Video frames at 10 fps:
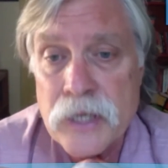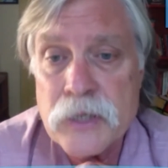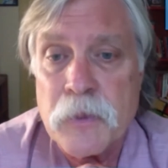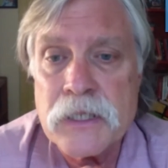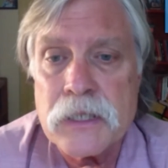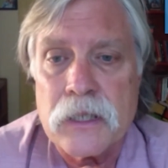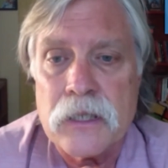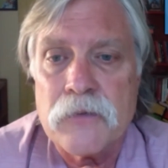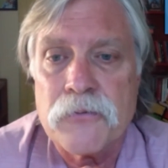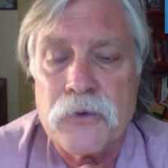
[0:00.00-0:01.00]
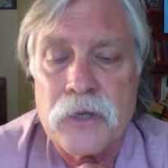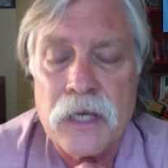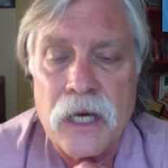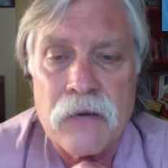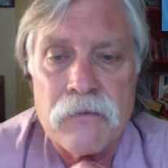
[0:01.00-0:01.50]
basically it for
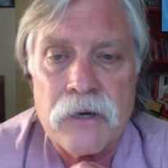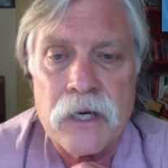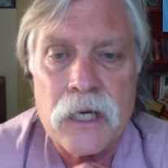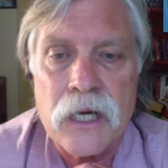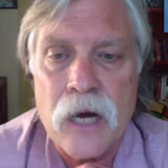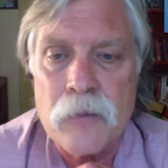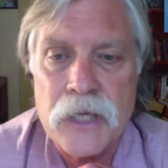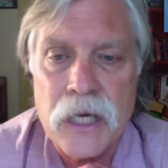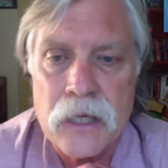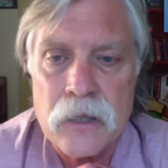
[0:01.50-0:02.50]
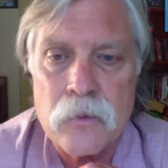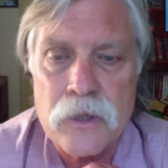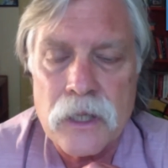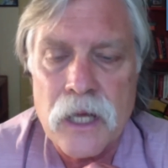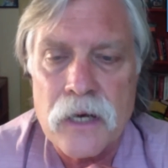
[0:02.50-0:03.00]
today. Very complicated with
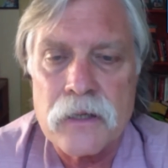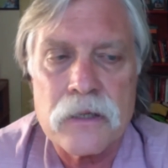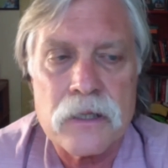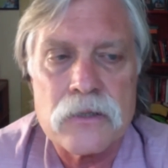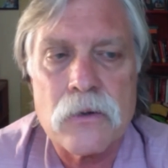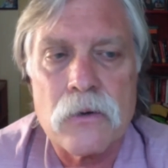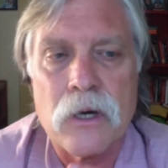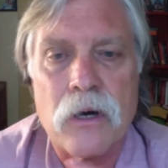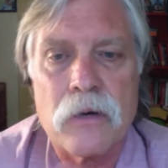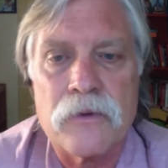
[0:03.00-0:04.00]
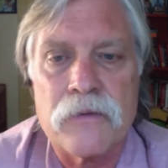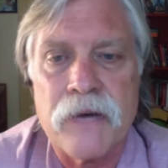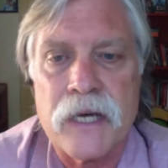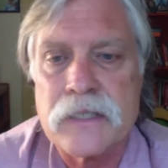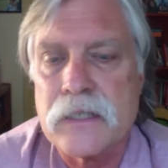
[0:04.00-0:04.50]
a lot of the things going on with the
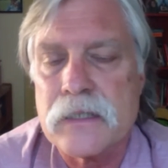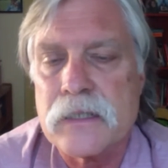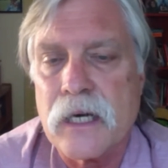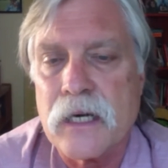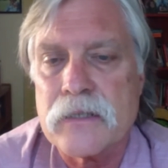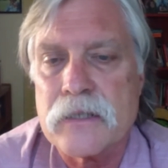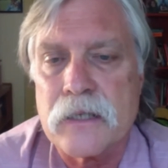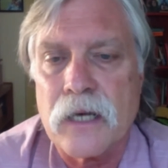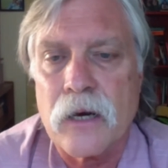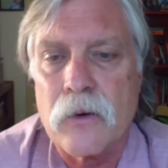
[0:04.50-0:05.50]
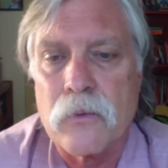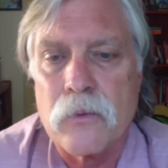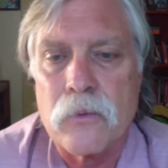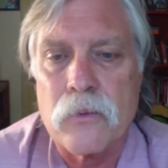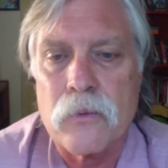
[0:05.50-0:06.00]
vaccine sites and how
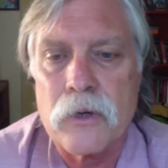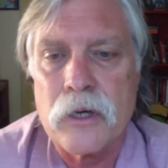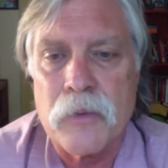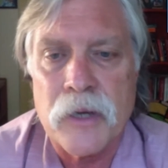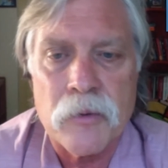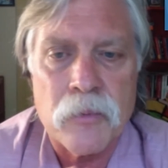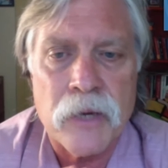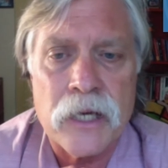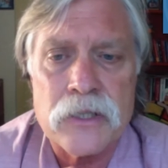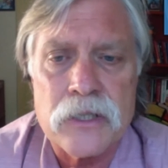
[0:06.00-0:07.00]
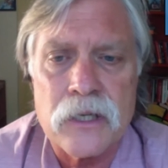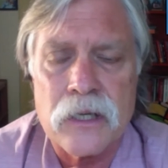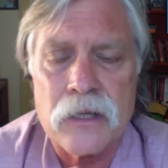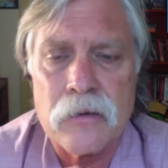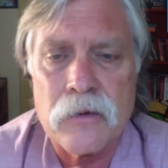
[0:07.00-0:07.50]
we're going to be able to manage it. And
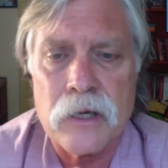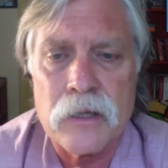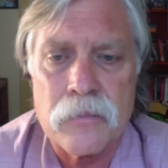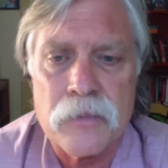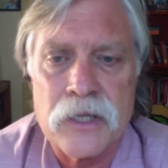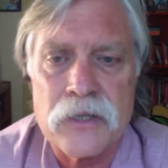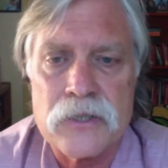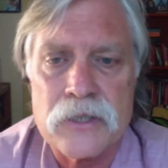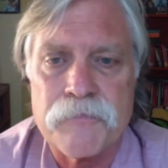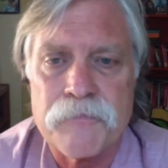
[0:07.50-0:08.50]
the biggest